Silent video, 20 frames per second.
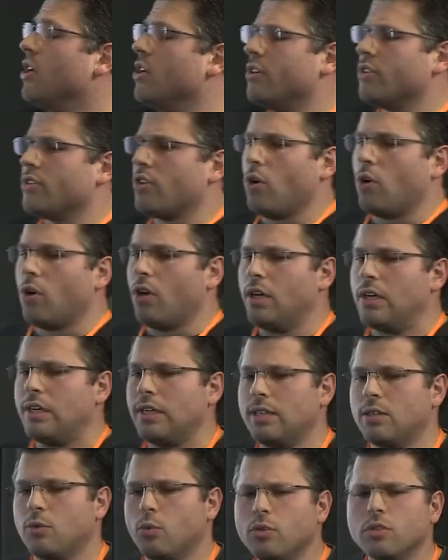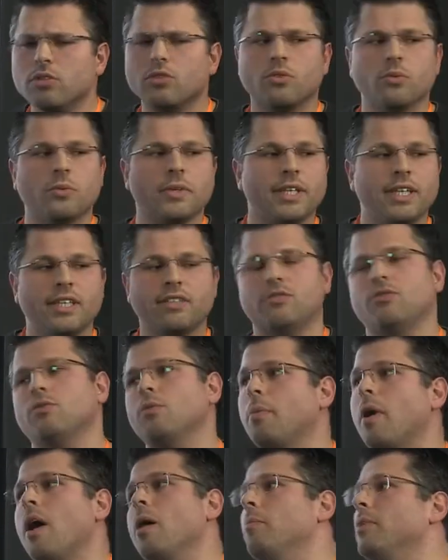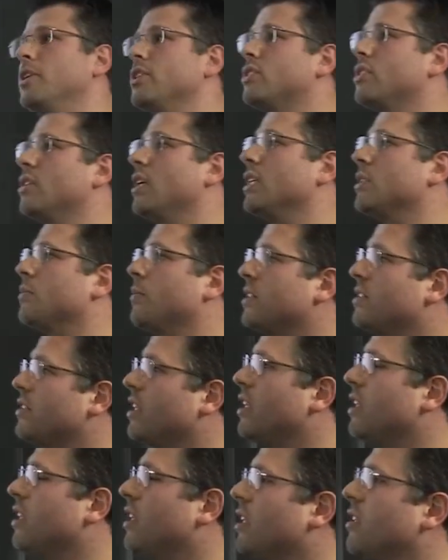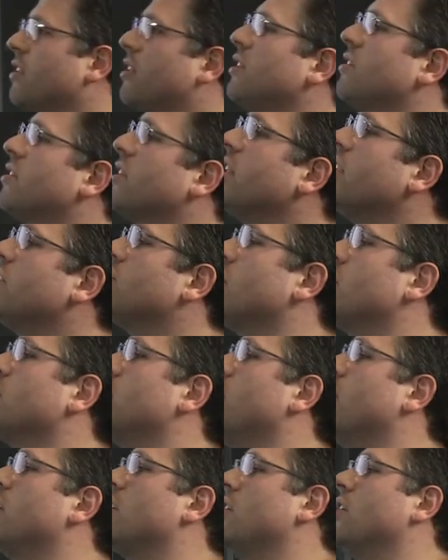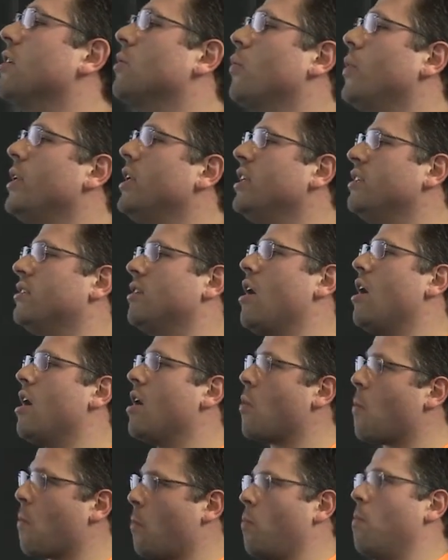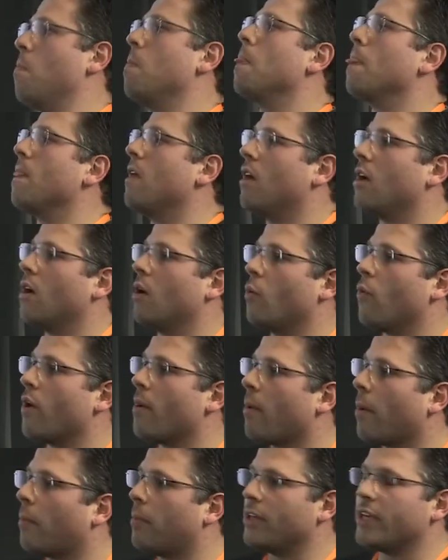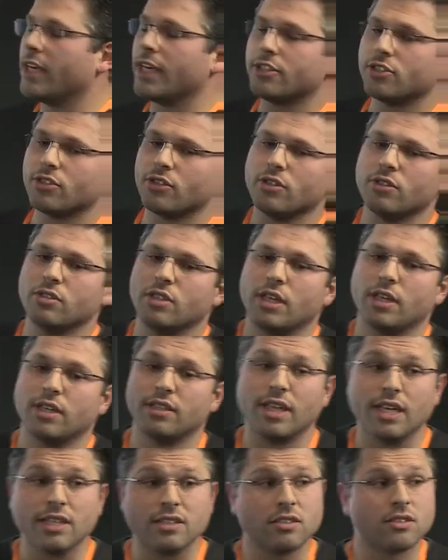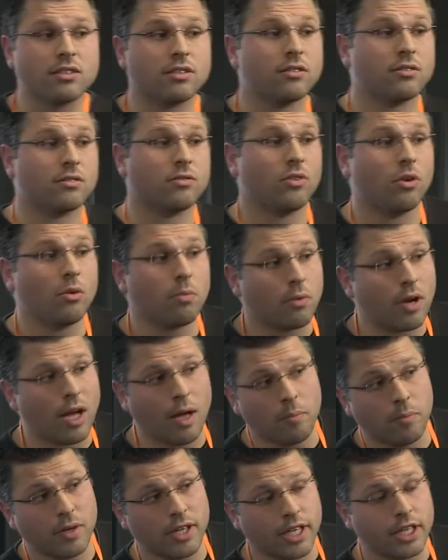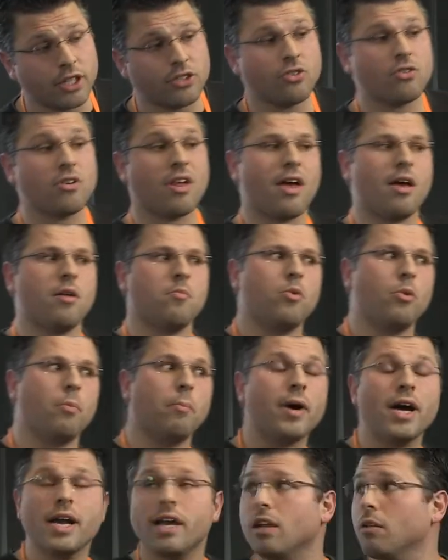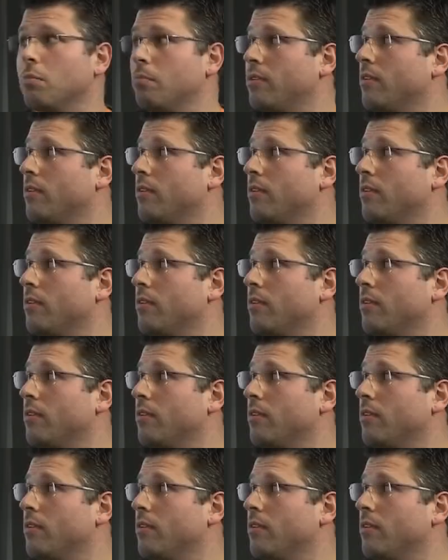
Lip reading: So what do we need to publish? As we've seen in the screenshot earlier, we need a web application, a desktop application, a mobile